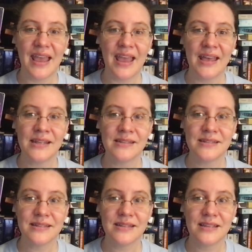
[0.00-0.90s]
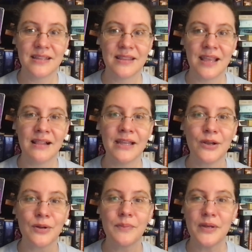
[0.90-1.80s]
and they let
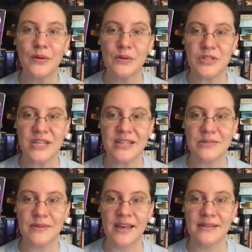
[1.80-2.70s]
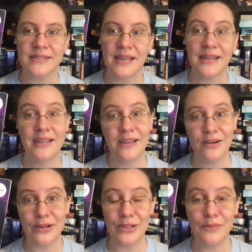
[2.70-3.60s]
her be who she is without saying,
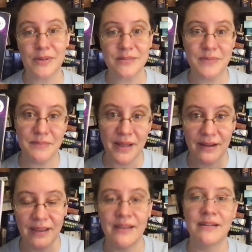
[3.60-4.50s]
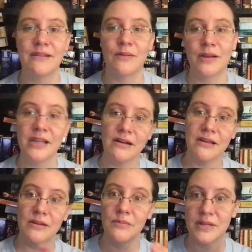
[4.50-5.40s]
Here, you must be medicated, or Here,
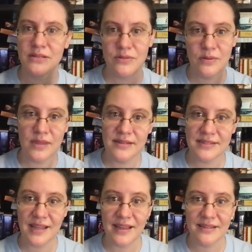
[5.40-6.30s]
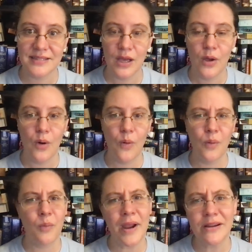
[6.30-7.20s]
you must do these things,
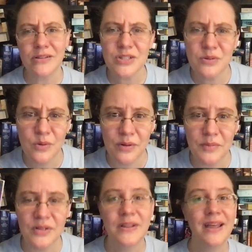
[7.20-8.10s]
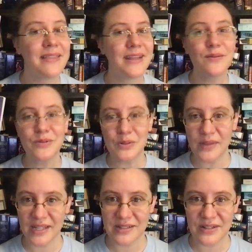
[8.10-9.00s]
or why aren't you normal? They don't do
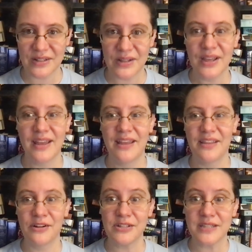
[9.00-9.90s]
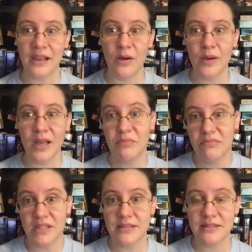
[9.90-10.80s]
that to her. They're just like, okay,
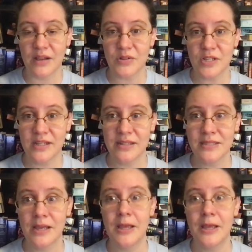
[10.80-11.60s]
this is how she is.